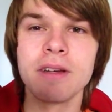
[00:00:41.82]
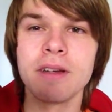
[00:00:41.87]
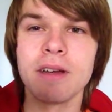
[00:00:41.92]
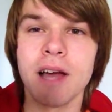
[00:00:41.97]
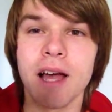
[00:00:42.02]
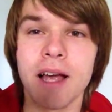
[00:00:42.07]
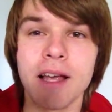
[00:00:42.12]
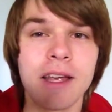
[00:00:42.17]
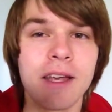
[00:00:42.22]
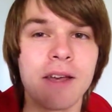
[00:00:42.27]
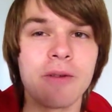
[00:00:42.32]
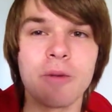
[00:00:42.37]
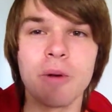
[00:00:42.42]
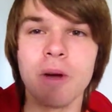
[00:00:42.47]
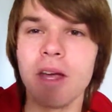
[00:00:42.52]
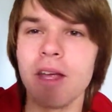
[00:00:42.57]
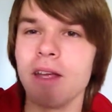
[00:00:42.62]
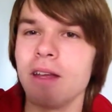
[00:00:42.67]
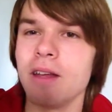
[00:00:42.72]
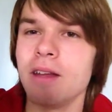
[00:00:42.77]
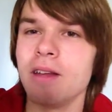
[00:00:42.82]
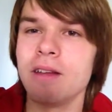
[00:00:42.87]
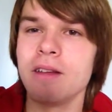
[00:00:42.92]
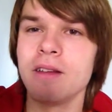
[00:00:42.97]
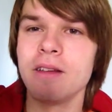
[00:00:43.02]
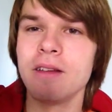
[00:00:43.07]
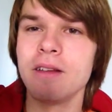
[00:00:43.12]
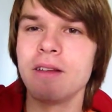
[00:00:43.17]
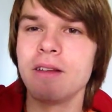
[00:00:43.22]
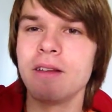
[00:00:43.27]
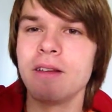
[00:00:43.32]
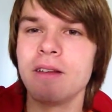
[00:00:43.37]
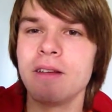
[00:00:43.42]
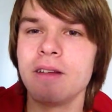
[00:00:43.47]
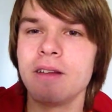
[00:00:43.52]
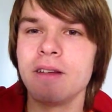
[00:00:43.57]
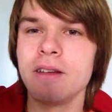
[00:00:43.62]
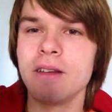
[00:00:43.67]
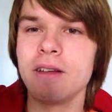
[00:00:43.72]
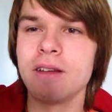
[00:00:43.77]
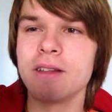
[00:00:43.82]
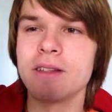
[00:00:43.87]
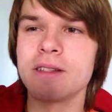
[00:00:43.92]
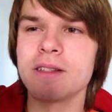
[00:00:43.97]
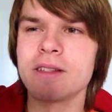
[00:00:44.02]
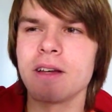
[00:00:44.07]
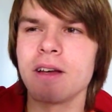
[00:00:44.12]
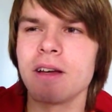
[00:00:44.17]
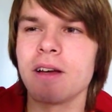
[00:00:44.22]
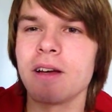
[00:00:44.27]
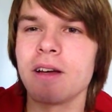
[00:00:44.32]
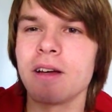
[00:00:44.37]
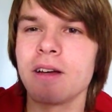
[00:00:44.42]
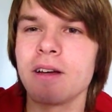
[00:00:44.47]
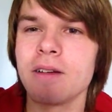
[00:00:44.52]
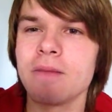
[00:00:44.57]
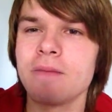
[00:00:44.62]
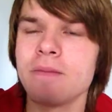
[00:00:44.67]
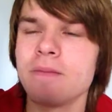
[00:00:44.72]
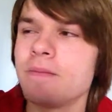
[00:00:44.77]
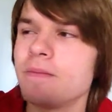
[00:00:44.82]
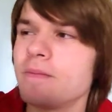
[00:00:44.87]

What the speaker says: I can't wait. It's almost